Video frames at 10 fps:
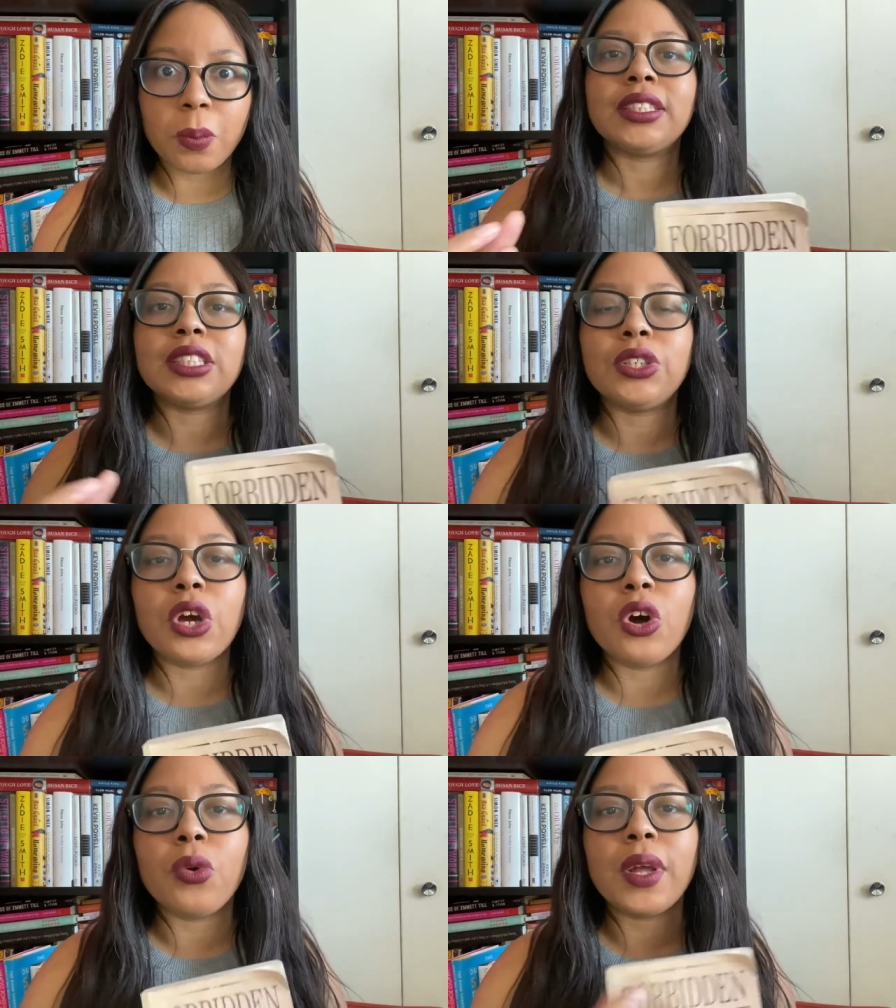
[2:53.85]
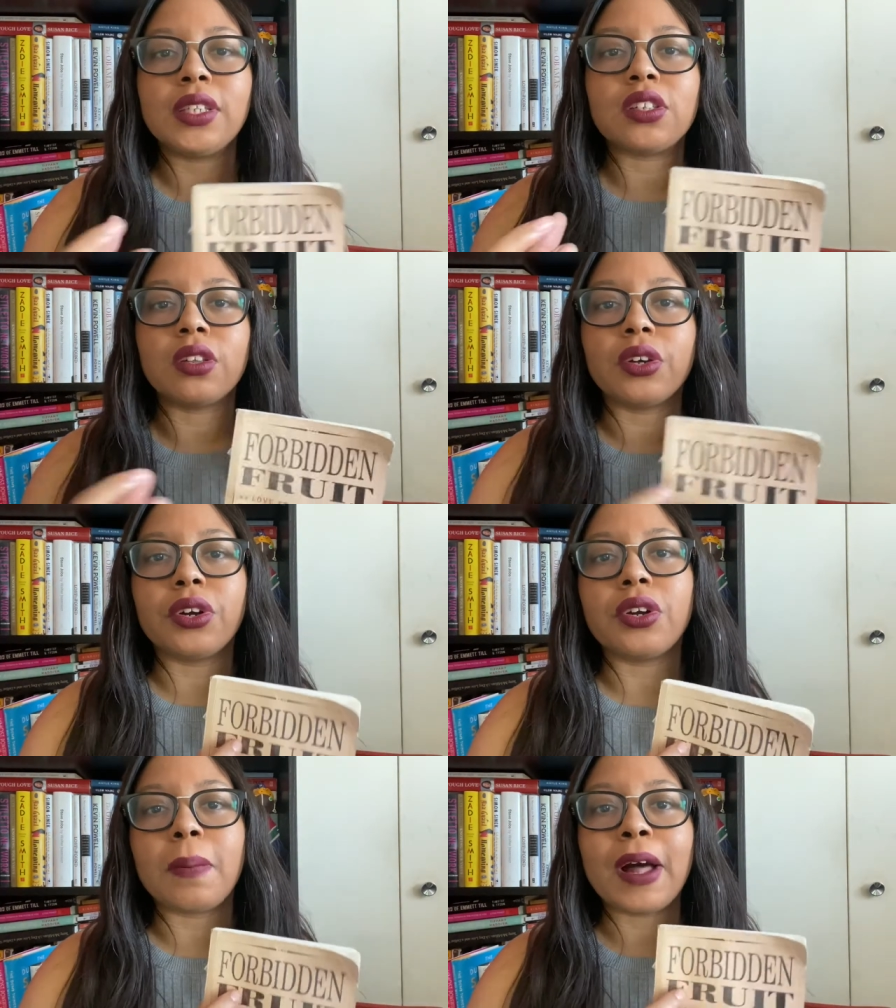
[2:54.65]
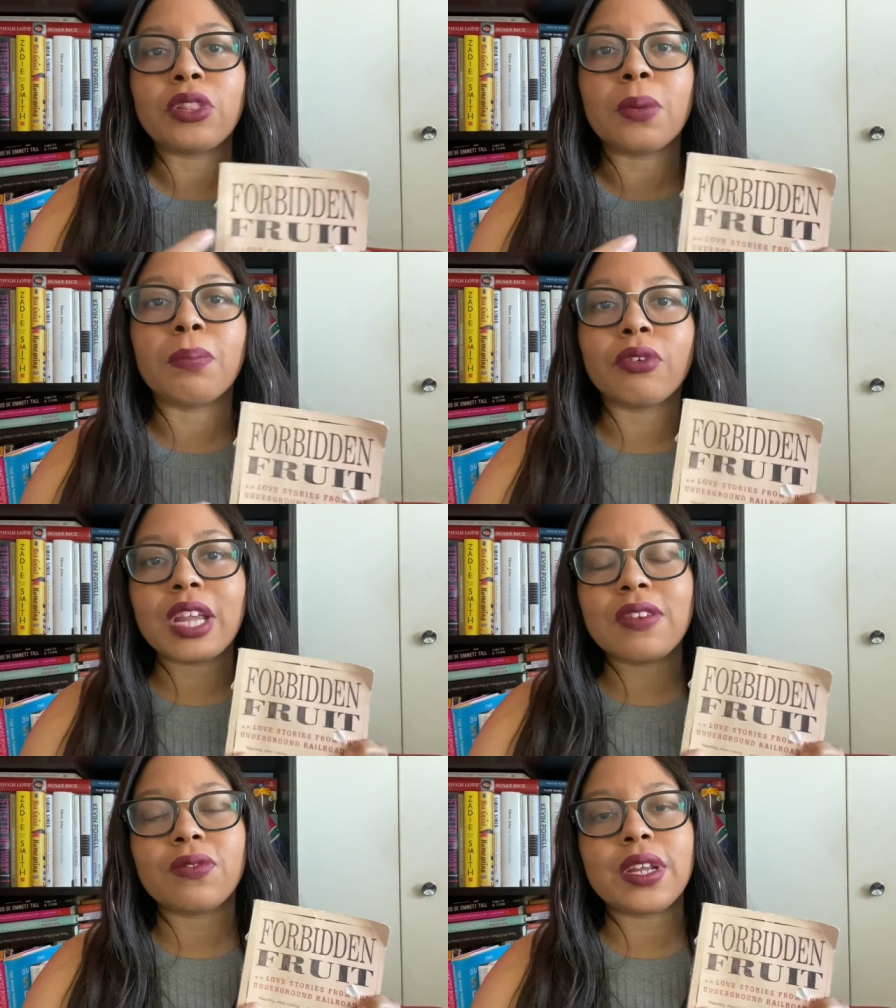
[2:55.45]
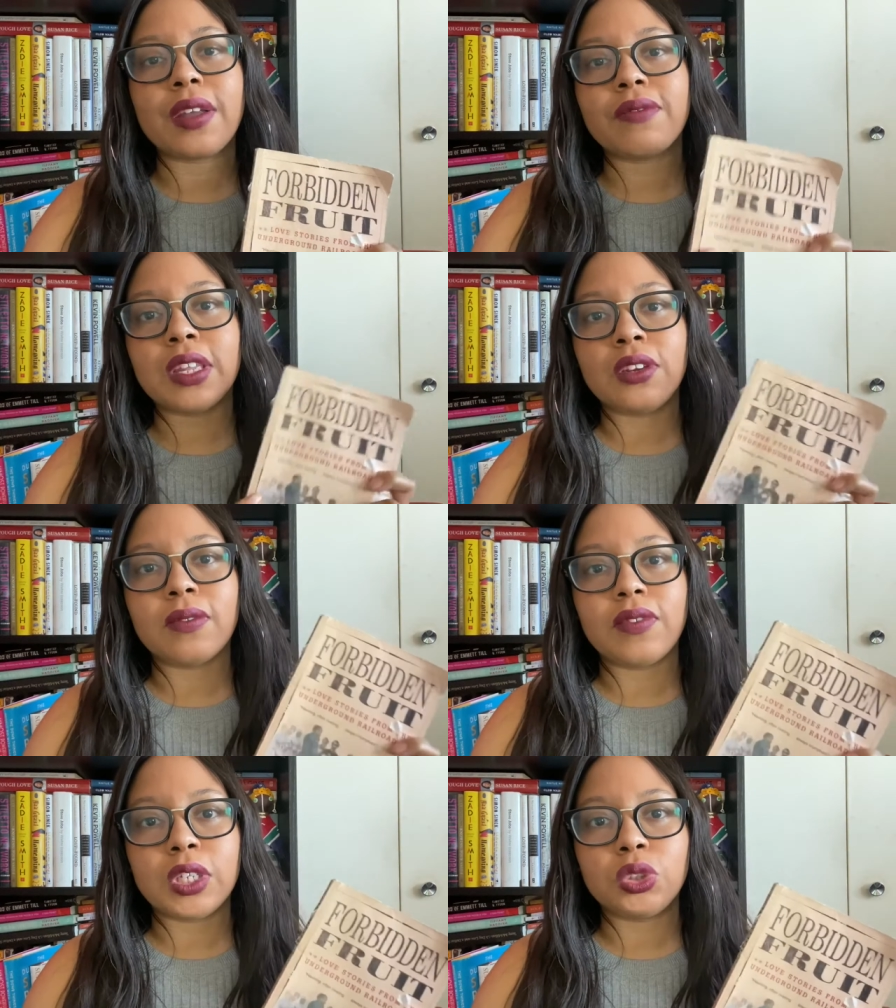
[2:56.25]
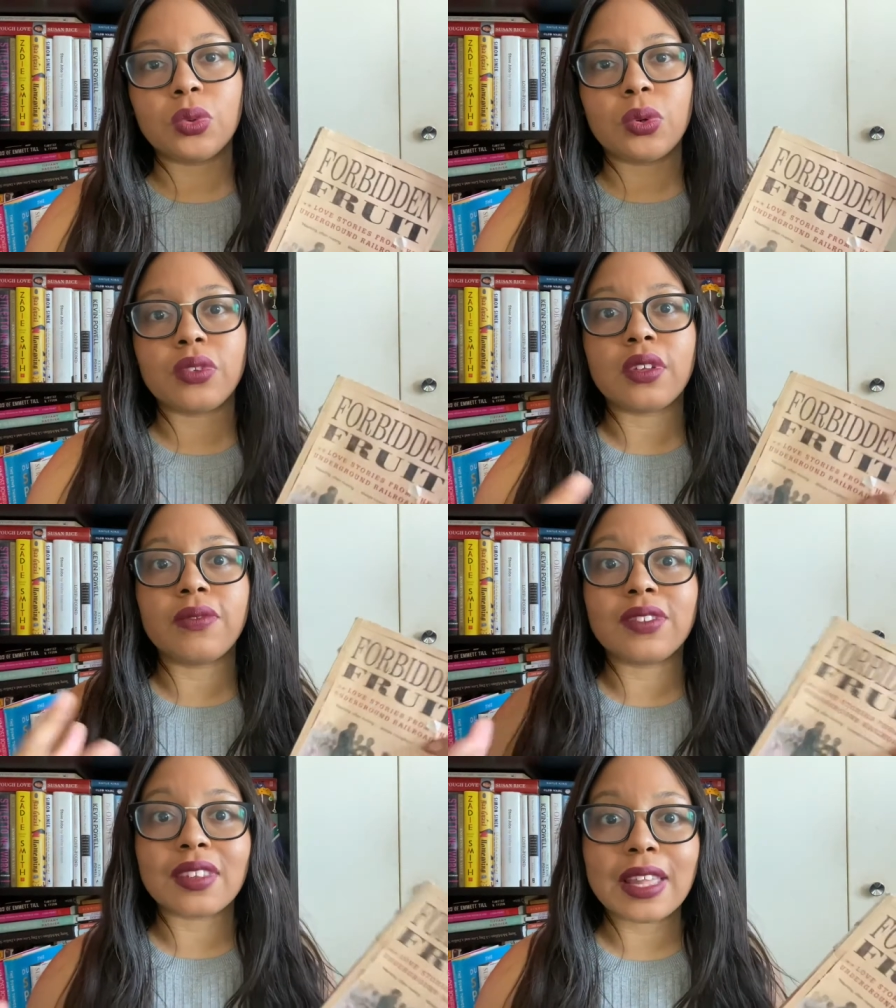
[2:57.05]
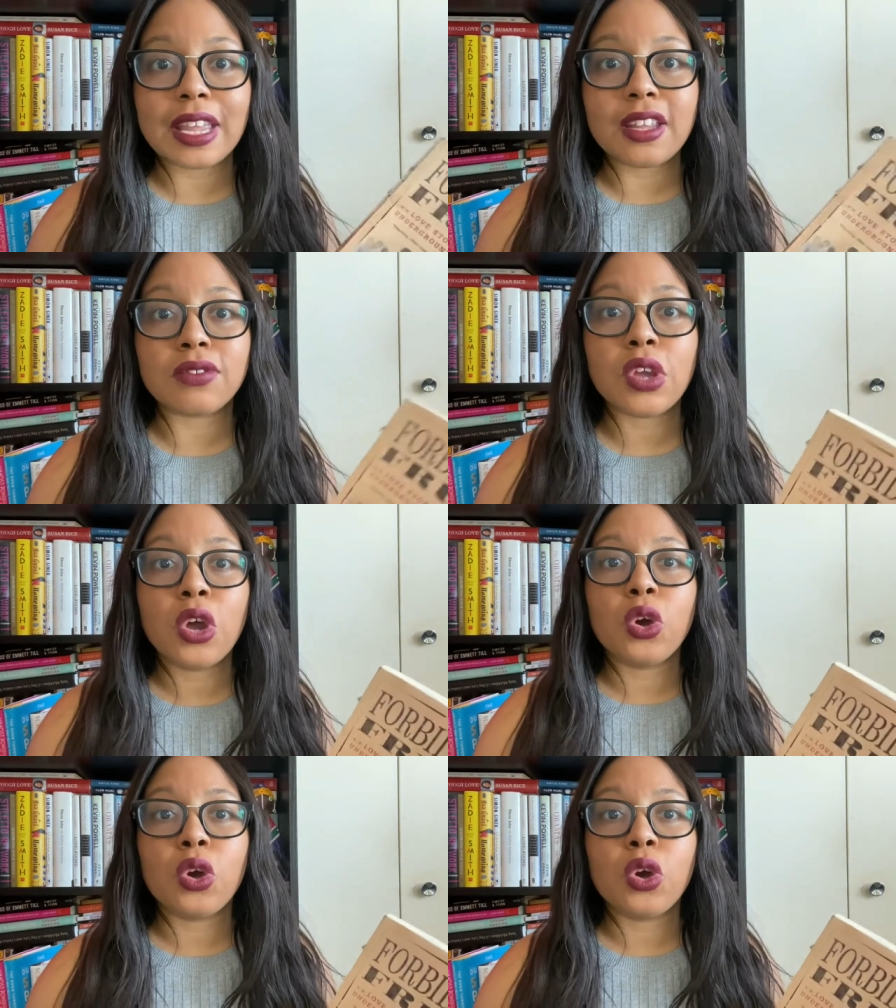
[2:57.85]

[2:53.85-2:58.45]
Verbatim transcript: to know and to learn about the bravery of individuals of slaves